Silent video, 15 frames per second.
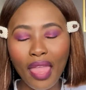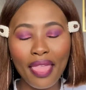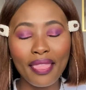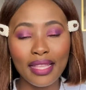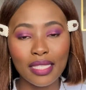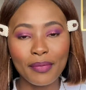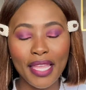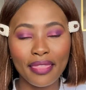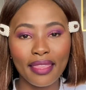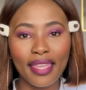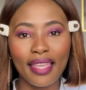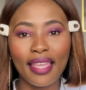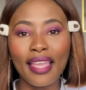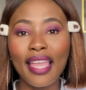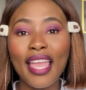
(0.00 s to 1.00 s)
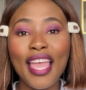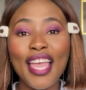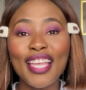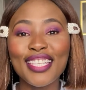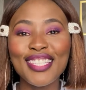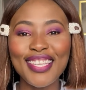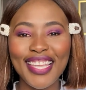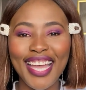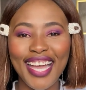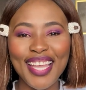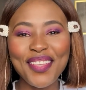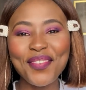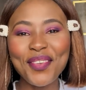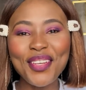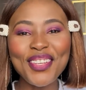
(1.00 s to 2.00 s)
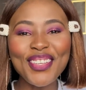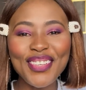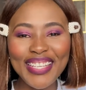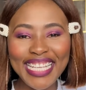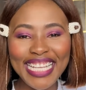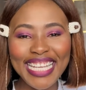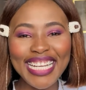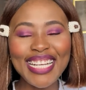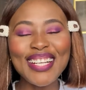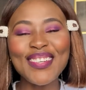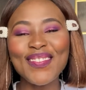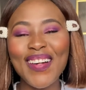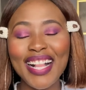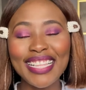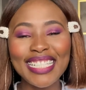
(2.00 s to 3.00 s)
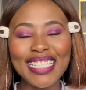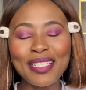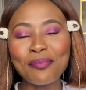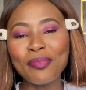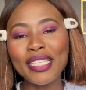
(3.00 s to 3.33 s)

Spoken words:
That's my thing. So yeah, if you're new here, welcome.